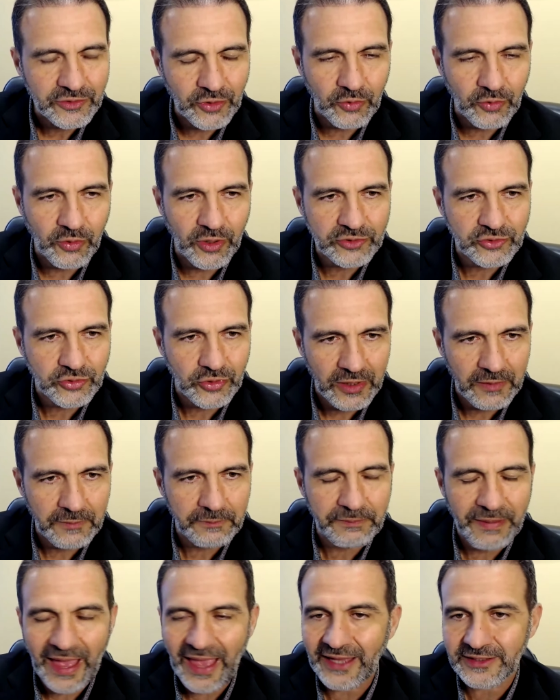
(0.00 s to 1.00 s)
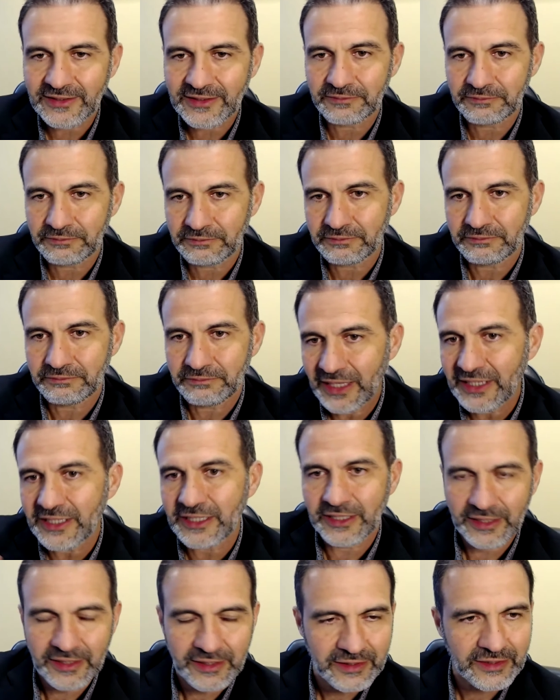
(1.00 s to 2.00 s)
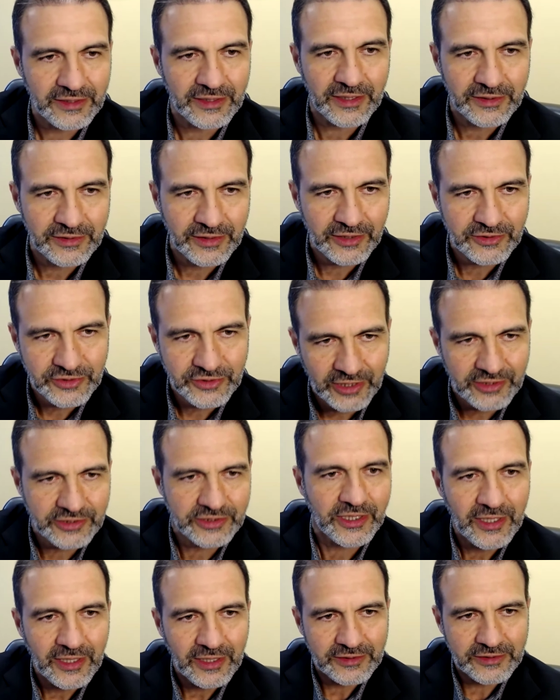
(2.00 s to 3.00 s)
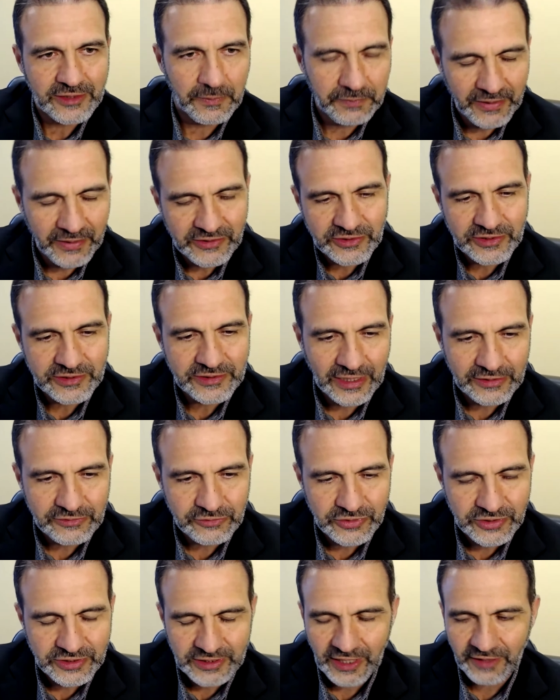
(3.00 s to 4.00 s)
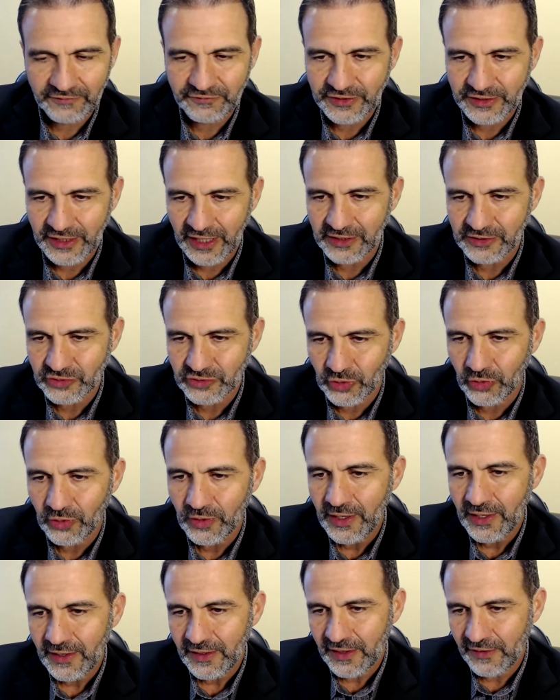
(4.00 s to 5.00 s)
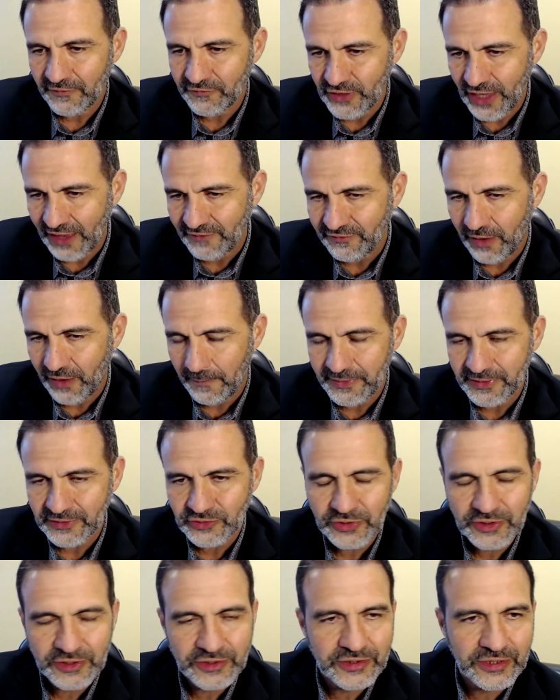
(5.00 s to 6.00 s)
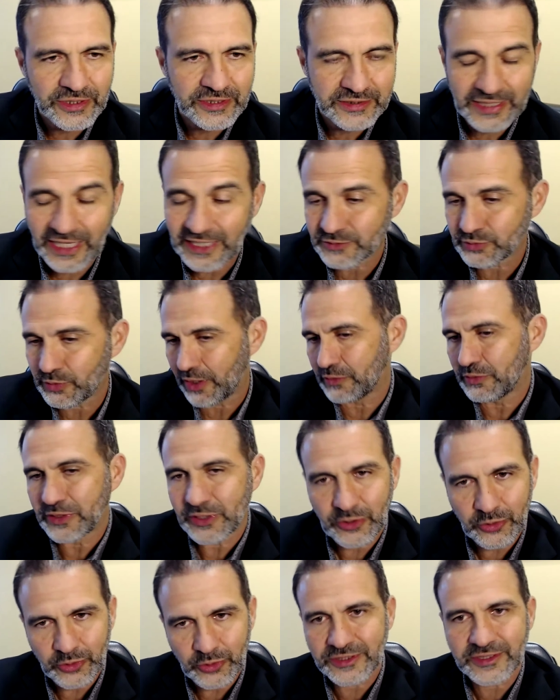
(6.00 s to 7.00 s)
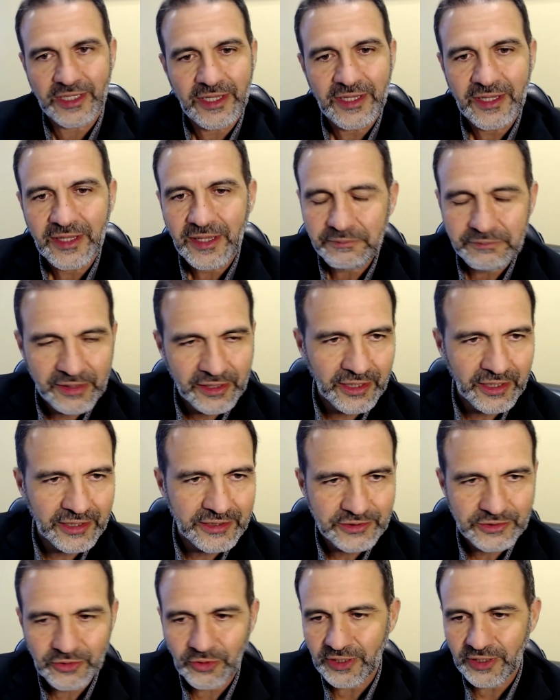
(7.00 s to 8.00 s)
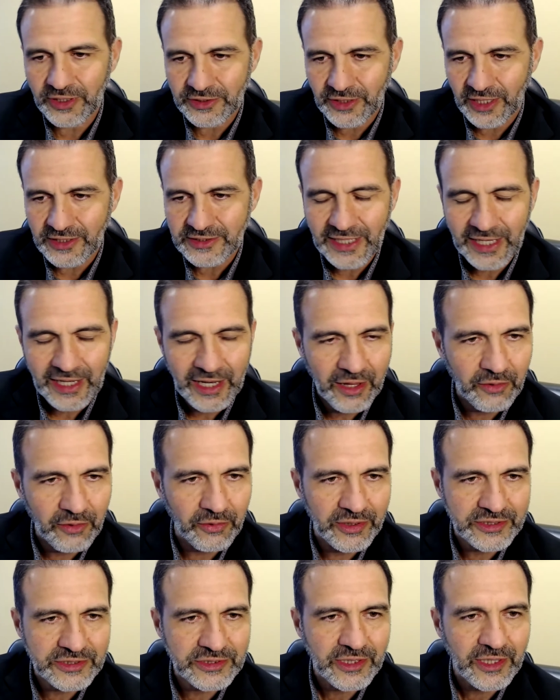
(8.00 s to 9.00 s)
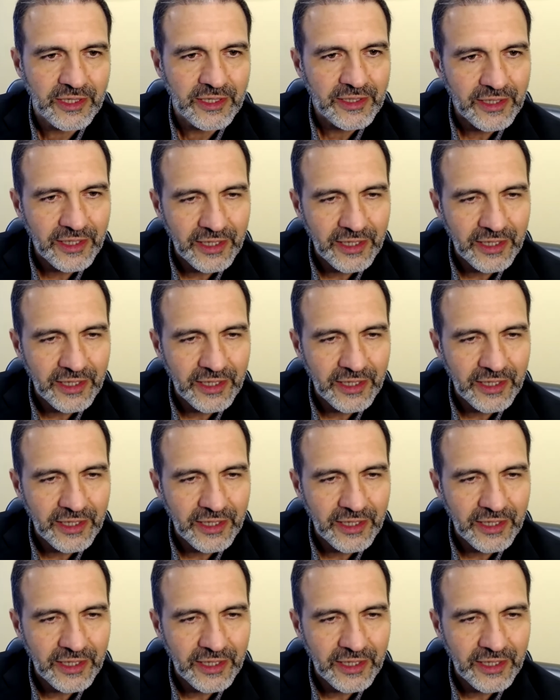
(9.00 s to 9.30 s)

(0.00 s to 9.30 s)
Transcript: your work to impact many, not just the patients that you see every day. So if you have opportunities, that's why we do it, because it does allow us